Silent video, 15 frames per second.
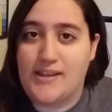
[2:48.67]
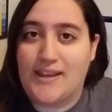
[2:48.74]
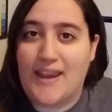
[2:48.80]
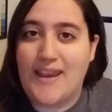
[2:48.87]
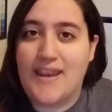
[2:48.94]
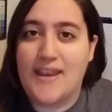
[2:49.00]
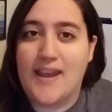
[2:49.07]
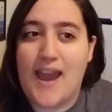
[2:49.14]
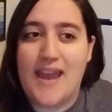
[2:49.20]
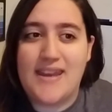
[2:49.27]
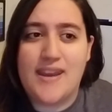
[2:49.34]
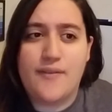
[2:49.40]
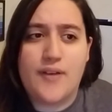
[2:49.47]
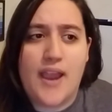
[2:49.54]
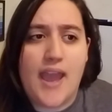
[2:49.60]
Like I
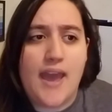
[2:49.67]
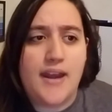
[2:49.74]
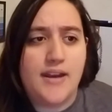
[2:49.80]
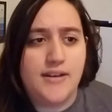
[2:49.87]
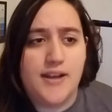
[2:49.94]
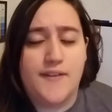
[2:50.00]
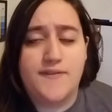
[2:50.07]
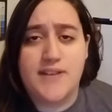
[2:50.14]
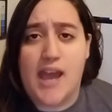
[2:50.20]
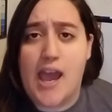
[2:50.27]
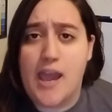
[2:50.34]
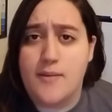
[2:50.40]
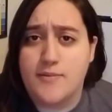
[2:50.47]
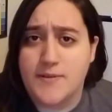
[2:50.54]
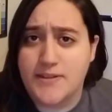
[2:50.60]
never had enough
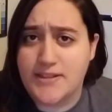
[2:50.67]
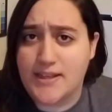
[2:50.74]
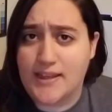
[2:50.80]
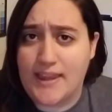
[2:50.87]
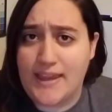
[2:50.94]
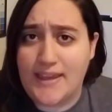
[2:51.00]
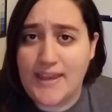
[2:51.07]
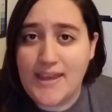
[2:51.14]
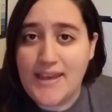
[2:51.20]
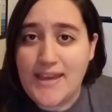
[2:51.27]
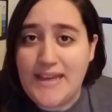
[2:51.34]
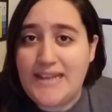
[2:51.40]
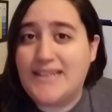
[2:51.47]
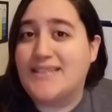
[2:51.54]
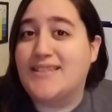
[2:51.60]
time just to like
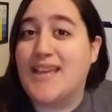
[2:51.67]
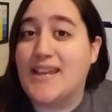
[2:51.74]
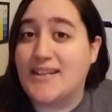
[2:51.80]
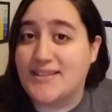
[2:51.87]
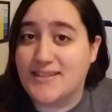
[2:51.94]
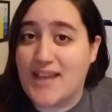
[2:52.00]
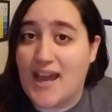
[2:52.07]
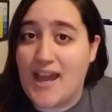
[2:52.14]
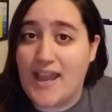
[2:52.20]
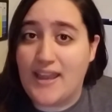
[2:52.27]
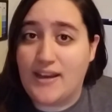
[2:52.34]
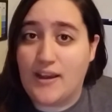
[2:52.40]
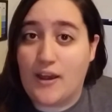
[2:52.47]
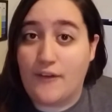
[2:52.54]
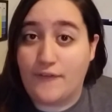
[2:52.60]
set
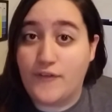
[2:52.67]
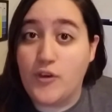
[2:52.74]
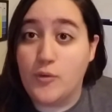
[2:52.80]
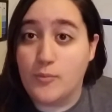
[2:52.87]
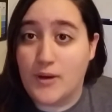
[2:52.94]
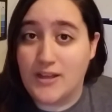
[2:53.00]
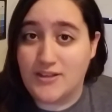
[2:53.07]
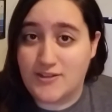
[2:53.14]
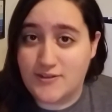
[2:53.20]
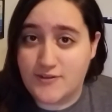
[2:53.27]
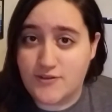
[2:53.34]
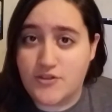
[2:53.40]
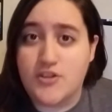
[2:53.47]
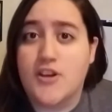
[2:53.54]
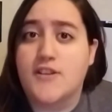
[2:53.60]
aside a few
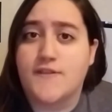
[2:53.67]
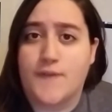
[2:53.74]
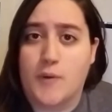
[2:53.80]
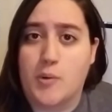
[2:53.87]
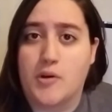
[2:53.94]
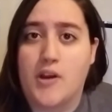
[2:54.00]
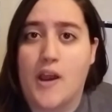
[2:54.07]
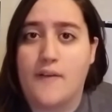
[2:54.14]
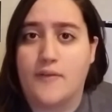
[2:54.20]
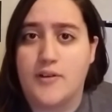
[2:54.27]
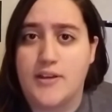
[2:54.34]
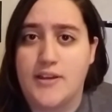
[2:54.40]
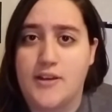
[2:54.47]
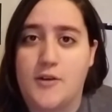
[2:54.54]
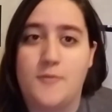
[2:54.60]
months just for
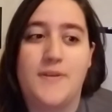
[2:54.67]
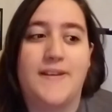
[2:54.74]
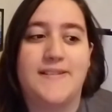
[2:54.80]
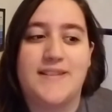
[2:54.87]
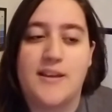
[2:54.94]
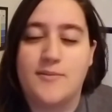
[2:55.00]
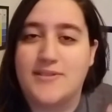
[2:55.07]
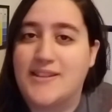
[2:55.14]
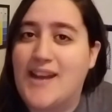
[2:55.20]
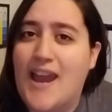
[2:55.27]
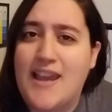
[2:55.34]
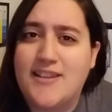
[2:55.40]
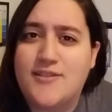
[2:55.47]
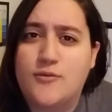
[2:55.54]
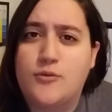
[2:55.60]
recovery, you know, because I was in
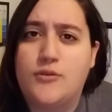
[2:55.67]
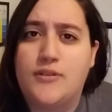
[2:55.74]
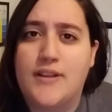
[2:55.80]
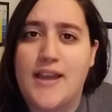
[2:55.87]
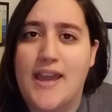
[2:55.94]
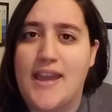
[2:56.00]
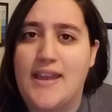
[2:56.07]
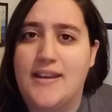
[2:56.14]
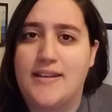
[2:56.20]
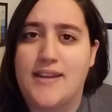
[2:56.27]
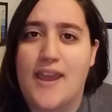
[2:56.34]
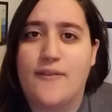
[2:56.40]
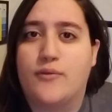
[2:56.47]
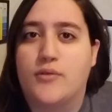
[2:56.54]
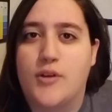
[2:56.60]
high school, and
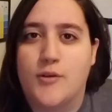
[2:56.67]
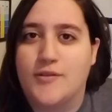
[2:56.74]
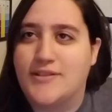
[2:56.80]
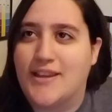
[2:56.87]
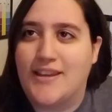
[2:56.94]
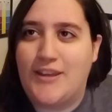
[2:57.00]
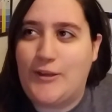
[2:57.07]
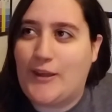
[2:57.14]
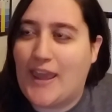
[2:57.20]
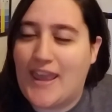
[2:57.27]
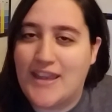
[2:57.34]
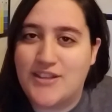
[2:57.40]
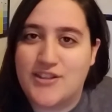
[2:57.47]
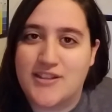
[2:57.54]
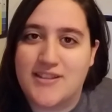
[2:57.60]
everyone knows like you
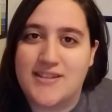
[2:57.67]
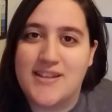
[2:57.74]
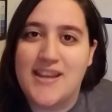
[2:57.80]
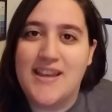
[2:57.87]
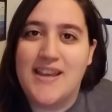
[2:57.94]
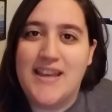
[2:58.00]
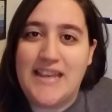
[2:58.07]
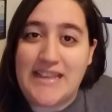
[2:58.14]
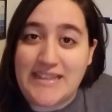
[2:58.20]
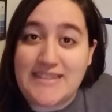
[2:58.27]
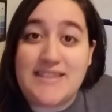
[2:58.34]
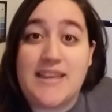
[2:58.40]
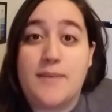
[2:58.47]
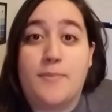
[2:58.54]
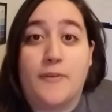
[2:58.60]
can't just
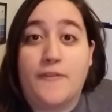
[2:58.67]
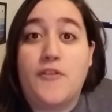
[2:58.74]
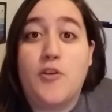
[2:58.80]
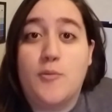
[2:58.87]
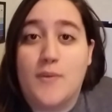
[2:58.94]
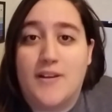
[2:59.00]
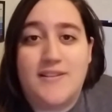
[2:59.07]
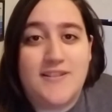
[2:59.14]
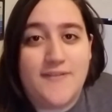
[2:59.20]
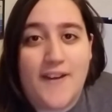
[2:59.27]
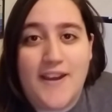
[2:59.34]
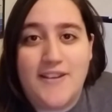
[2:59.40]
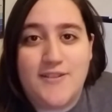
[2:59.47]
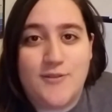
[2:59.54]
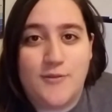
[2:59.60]
skip a few months of
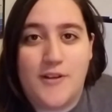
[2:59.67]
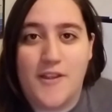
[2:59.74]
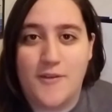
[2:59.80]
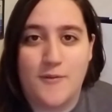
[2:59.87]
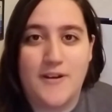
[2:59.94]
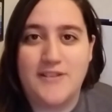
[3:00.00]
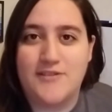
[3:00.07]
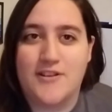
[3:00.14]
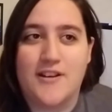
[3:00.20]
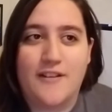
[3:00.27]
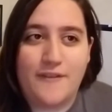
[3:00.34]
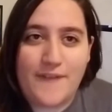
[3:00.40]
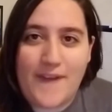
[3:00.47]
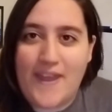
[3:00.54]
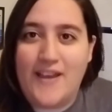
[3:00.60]
high school, otherwise you're
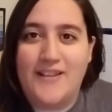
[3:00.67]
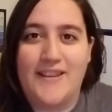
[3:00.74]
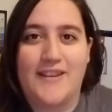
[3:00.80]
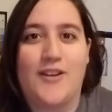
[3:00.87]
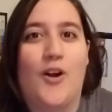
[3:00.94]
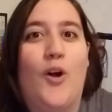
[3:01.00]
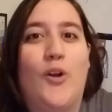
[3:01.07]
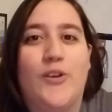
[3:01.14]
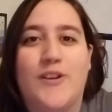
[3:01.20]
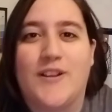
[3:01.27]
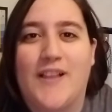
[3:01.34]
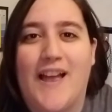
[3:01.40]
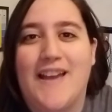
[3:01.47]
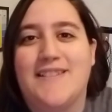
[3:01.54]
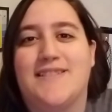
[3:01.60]
gonna fail like all
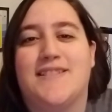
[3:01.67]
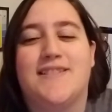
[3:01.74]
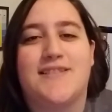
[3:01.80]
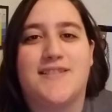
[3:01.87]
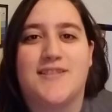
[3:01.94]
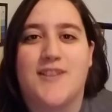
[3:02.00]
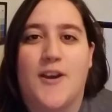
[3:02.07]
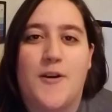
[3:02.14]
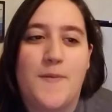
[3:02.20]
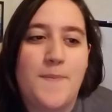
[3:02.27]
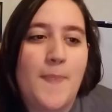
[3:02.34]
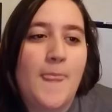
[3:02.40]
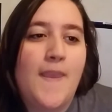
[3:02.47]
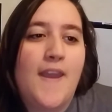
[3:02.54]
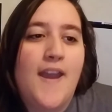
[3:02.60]
classes. So
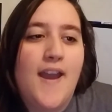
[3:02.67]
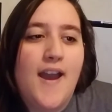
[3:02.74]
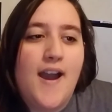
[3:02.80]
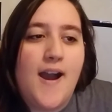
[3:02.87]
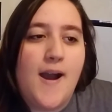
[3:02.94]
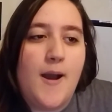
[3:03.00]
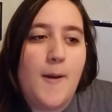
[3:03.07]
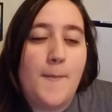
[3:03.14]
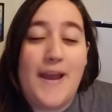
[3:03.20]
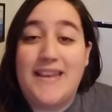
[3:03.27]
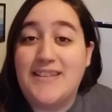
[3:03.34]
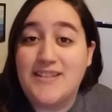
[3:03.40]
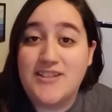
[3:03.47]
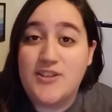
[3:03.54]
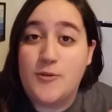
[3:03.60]
I
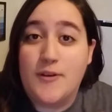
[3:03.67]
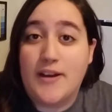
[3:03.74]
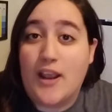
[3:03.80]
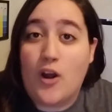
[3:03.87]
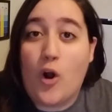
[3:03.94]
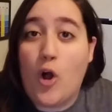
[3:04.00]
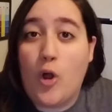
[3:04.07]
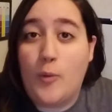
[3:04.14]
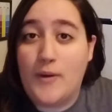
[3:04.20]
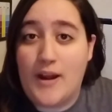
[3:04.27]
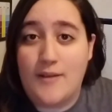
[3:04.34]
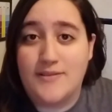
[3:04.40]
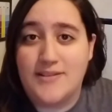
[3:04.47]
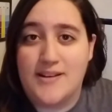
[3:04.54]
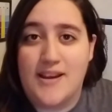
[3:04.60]
didn't do it at all when
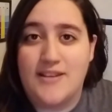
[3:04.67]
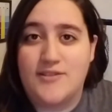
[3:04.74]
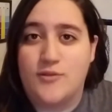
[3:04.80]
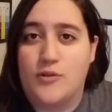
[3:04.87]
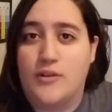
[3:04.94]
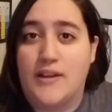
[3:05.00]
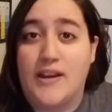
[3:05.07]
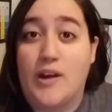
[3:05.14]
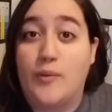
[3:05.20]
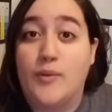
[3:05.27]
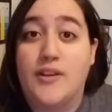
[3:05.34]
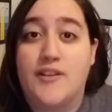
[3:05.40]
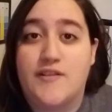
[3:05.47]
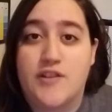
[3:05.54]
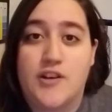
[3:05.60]
I was in high school, and I
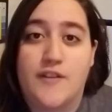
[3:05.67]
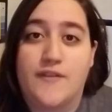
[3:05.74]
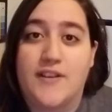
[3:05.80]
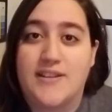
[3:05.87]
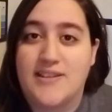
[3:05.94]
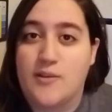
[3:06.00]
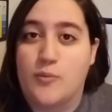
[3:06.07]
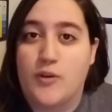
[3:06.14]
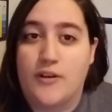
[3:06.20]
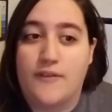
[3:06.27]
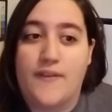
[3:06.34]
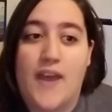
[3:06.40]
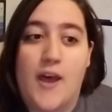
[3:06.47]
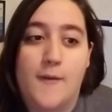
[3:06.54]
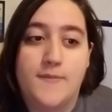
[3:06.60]
really should have, because it would
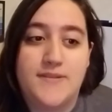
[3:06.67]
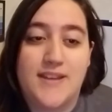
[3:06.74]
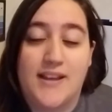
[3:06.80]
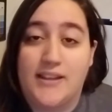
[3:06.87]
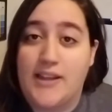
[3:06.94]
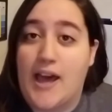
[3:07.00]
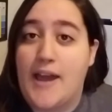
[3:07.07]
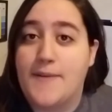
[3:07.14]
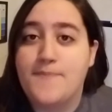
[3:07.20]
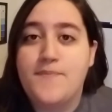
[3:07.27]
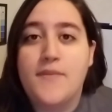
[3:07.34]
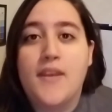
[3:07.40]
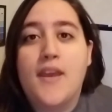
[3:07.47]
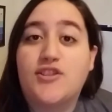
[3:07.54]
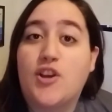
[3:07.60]
have helped a lot.
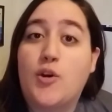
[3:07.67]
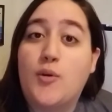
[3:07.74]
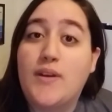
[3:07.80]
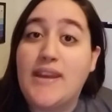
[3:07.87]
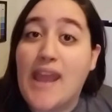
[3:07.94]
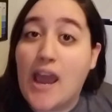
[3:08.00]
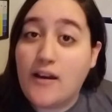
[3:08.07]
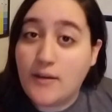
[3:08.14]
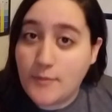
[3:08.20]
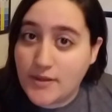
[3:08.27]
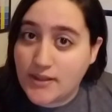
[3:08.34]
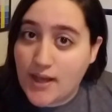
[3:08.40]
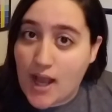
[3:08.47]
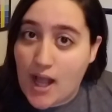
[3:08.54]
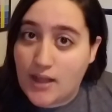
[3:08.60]
So now I'm
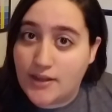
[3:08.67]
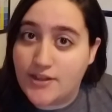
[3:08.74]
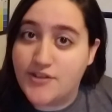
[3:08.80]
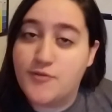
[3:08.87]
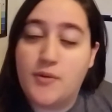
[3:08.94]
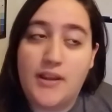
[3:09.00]
in college.